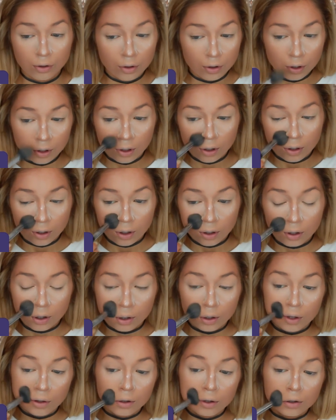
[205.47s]

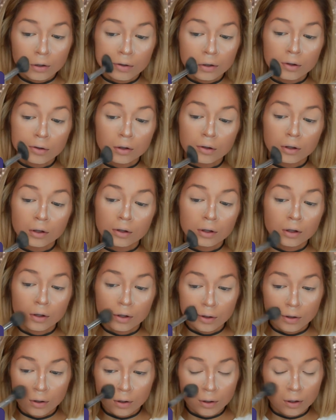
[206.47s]

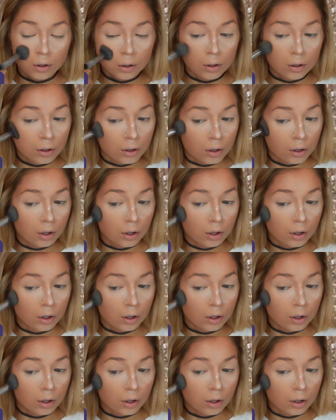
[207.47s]
[no speech]